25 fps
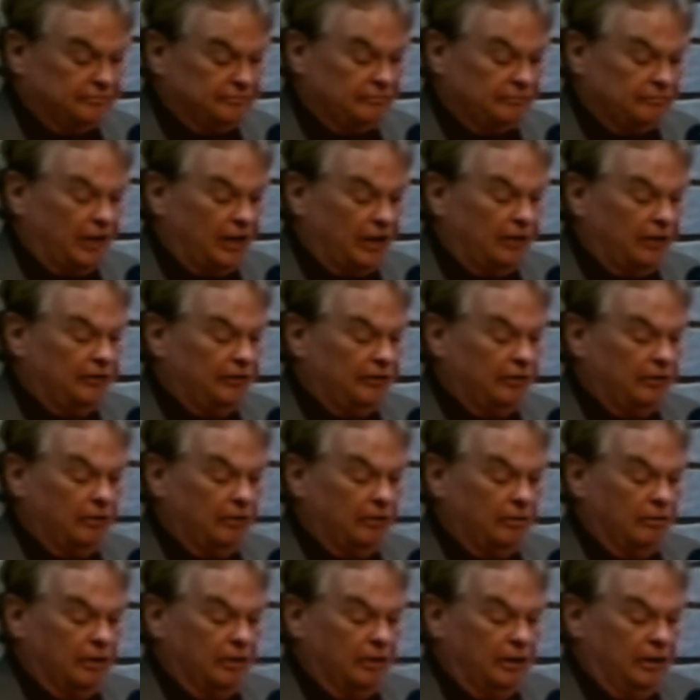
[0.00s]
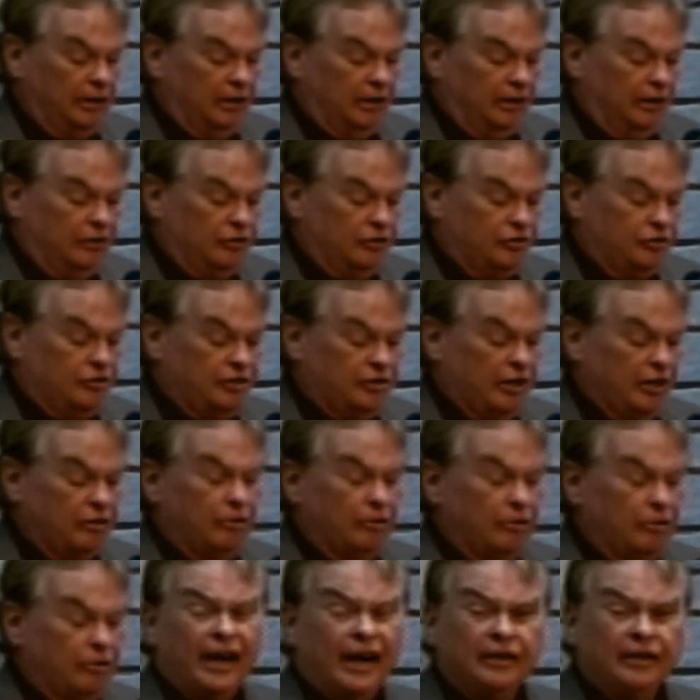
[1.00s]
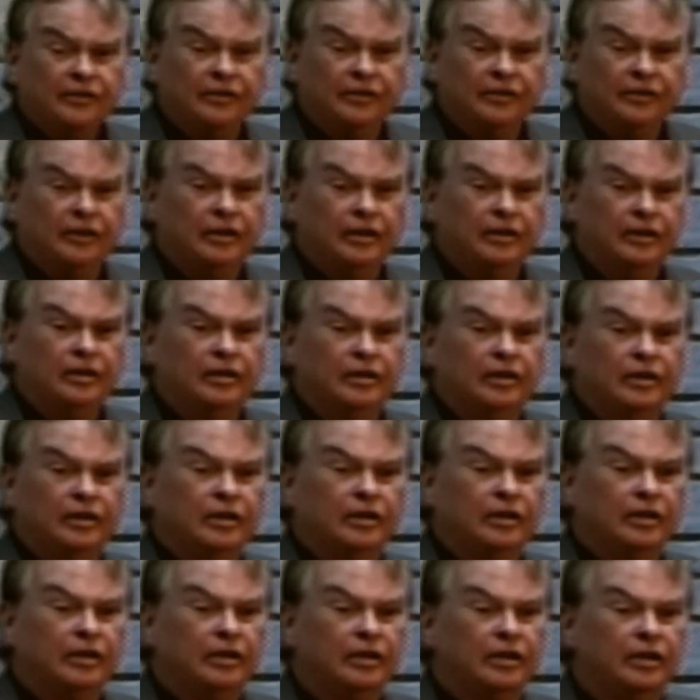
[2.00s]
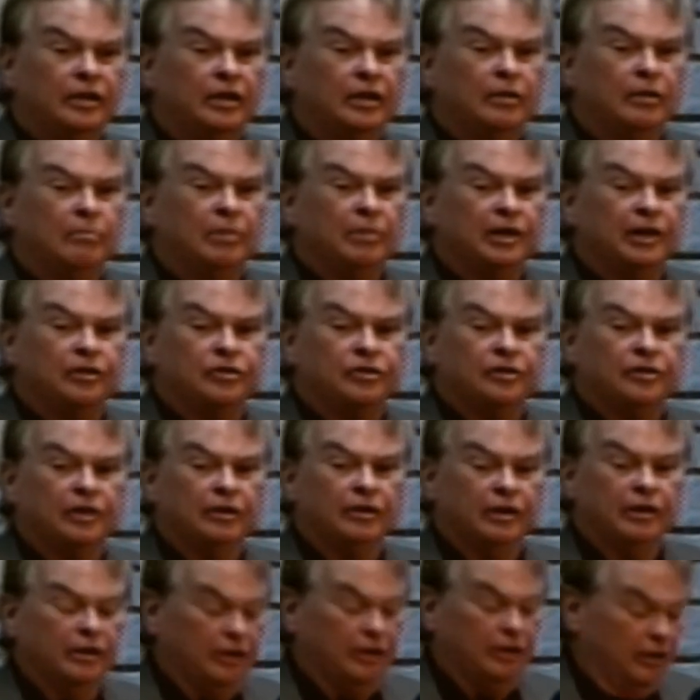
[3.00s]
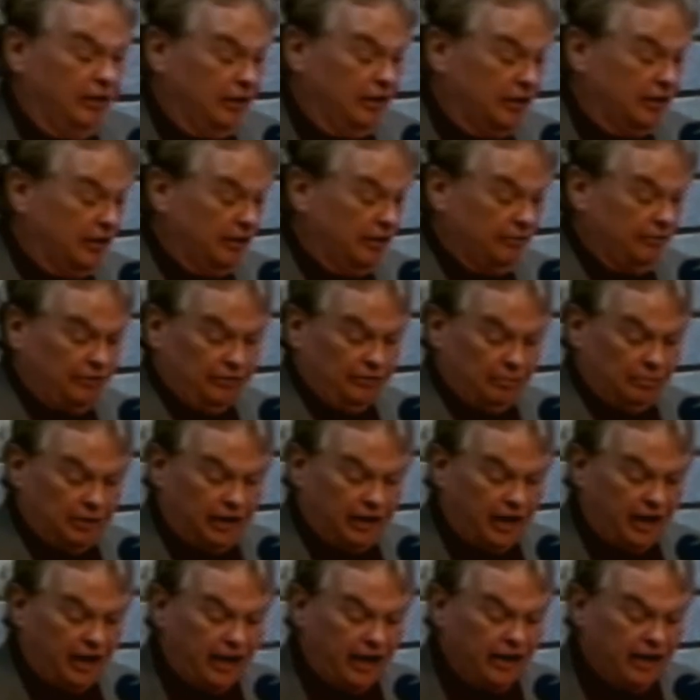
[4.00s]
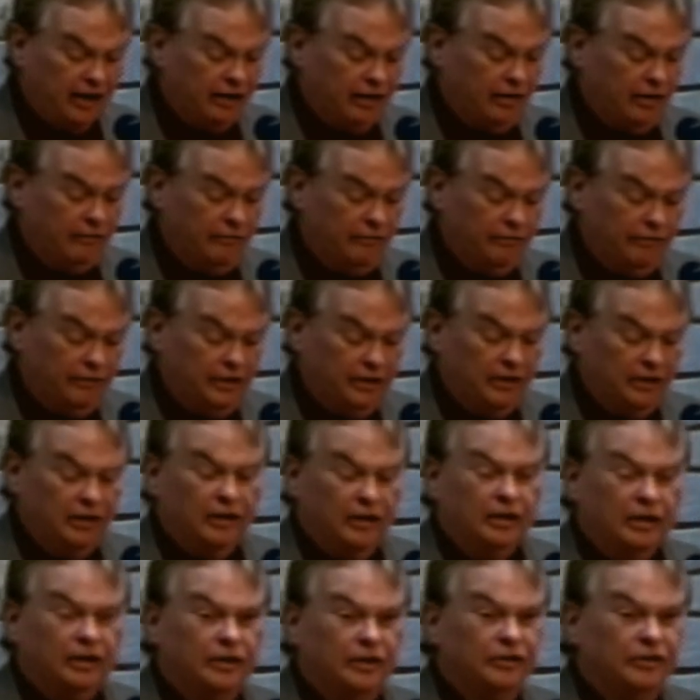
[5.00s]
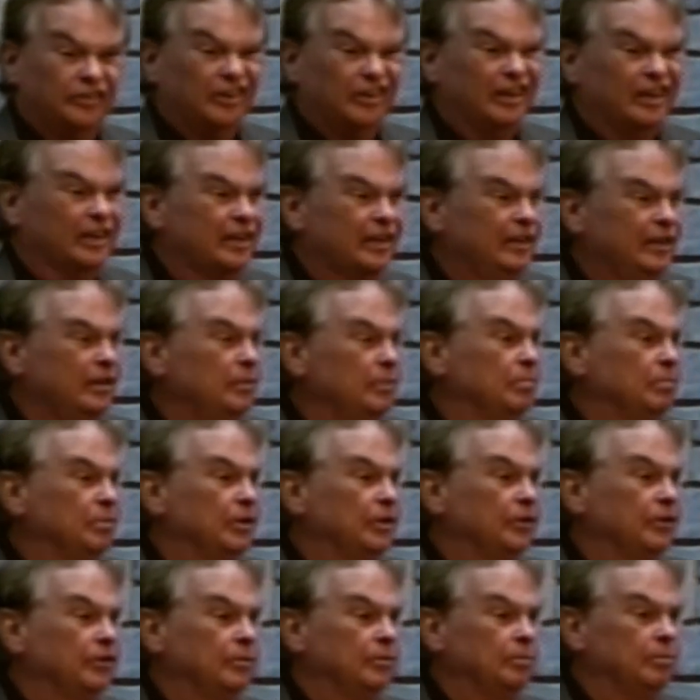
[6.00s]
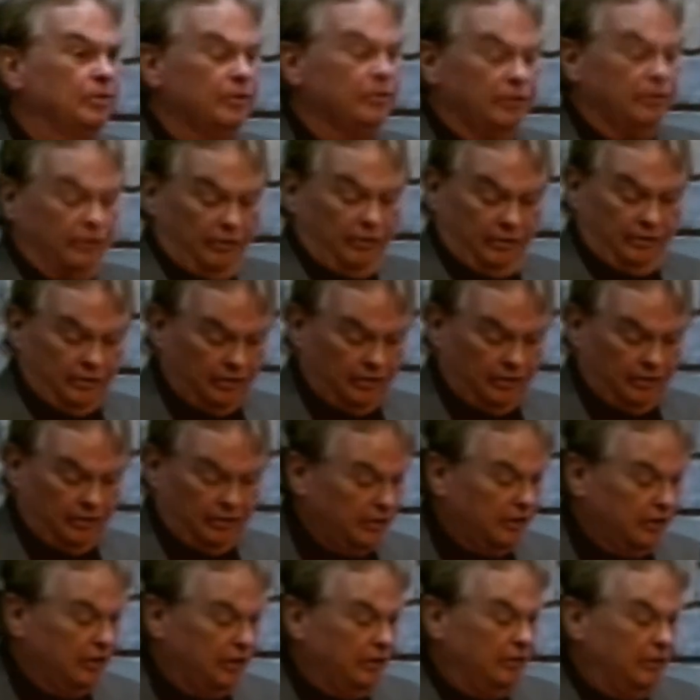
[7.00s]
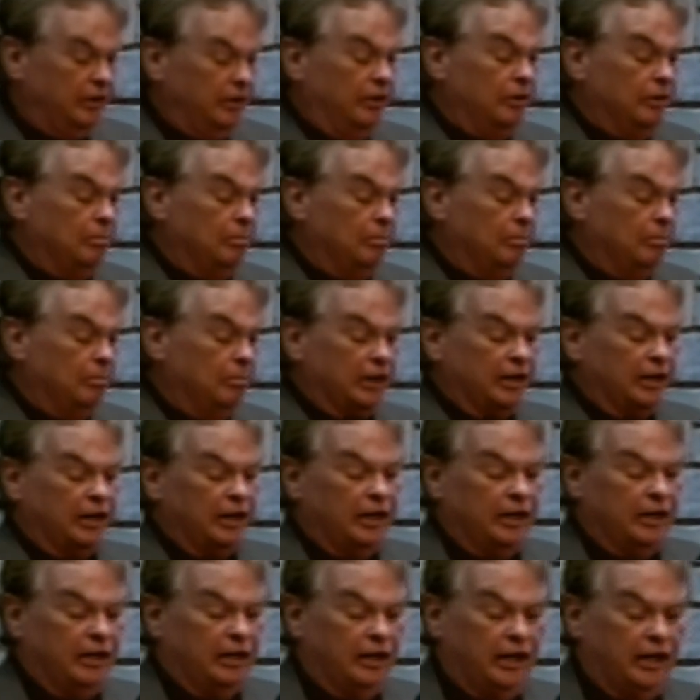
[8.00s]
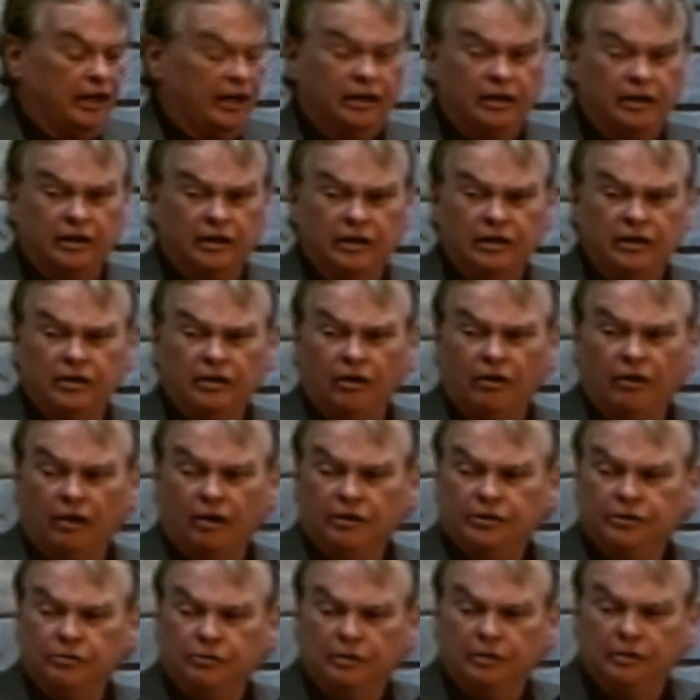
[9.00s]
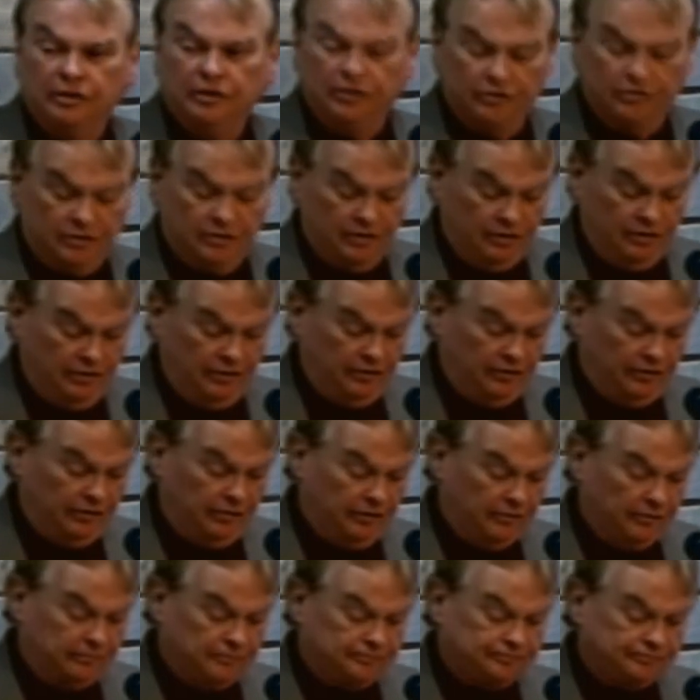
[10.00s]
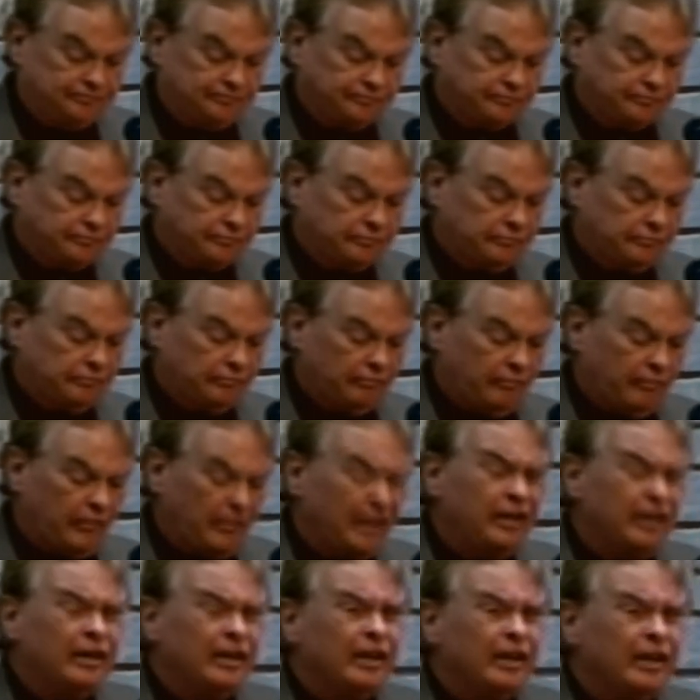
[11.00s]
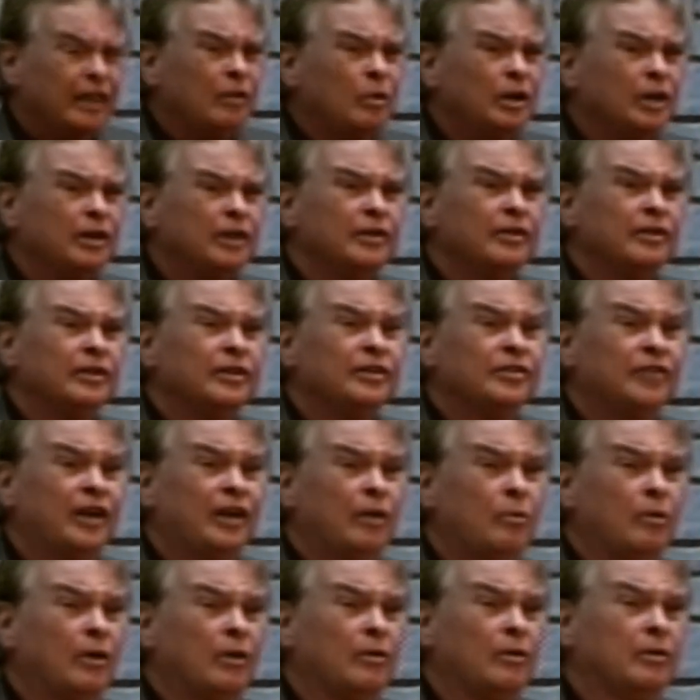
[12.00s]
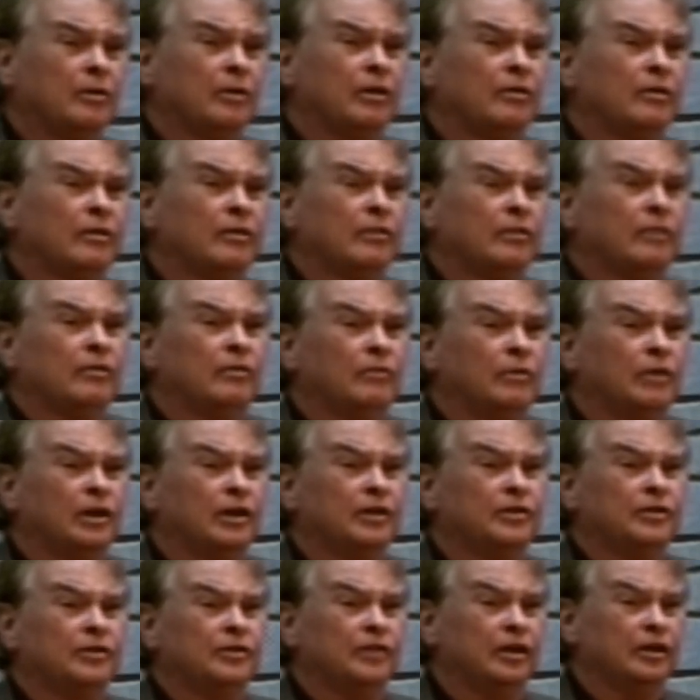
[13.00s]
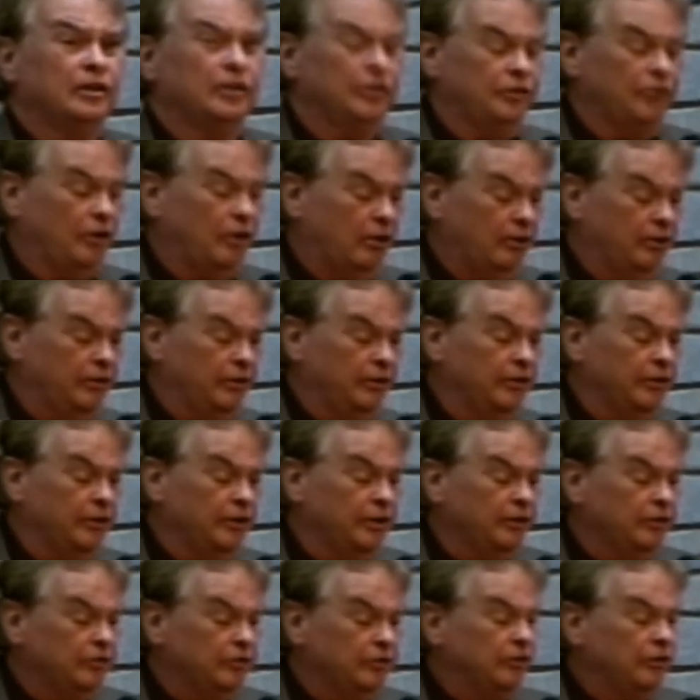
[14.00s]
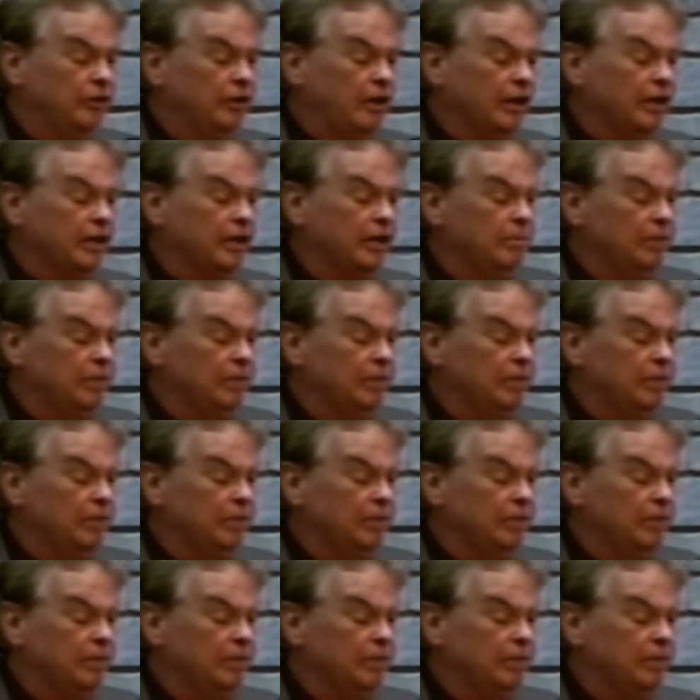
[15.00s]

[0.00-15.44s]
So generosity by sharing the gifts we have is a key principle in the book and in all traditions. And one of the things I want to say is the things they're talking about,